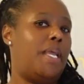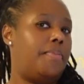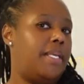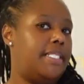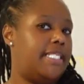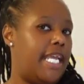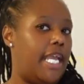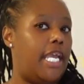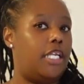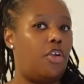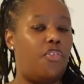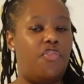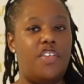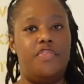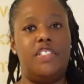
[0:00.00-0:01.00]
maybe $10 or
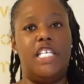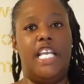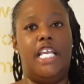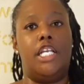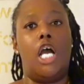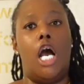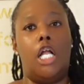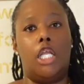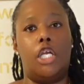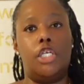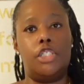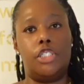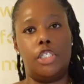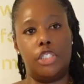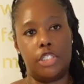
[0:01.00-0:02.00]
$15.
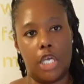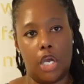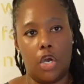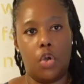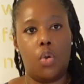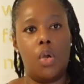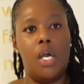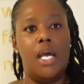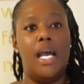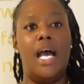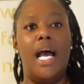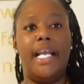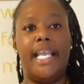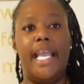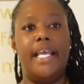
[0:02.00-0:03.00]
So
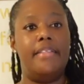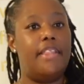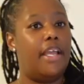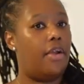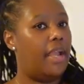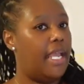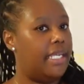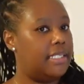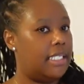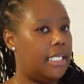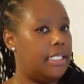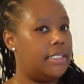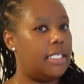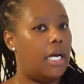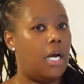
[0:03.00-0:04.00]
again, there
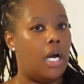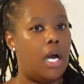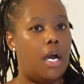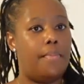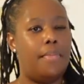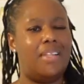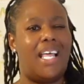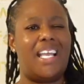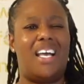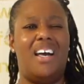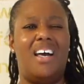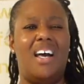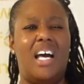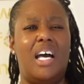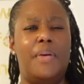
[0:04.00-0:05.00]
isn't like
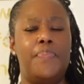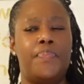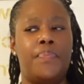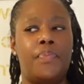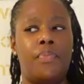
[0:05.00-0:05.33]
a,